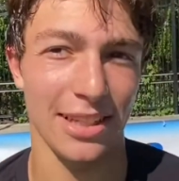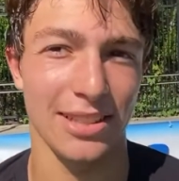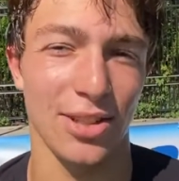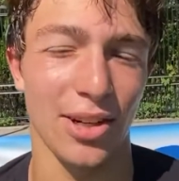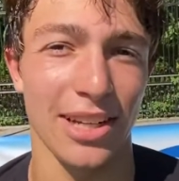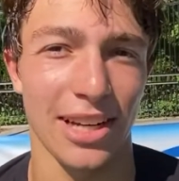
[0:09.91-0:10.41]
I
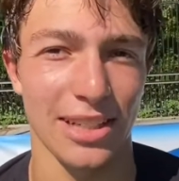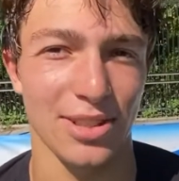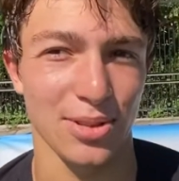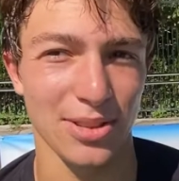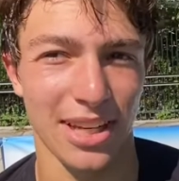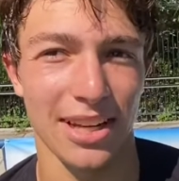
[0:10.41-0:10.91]
started high
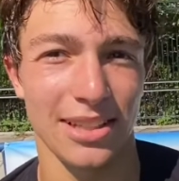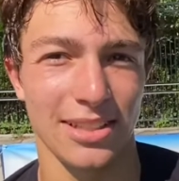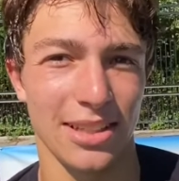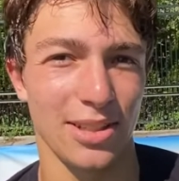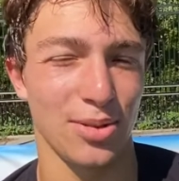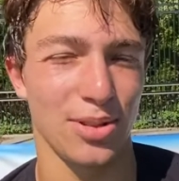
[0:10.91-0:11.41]
school tennis,
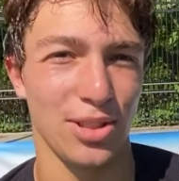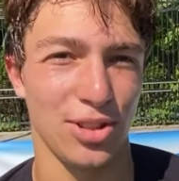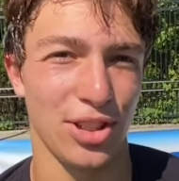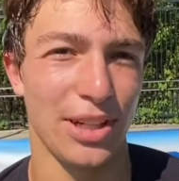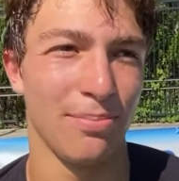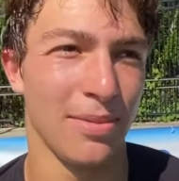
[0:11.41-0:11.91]
this is the
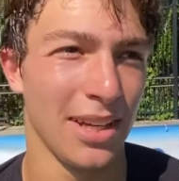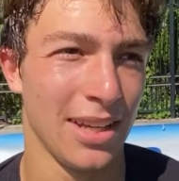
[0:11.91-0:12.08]
dream.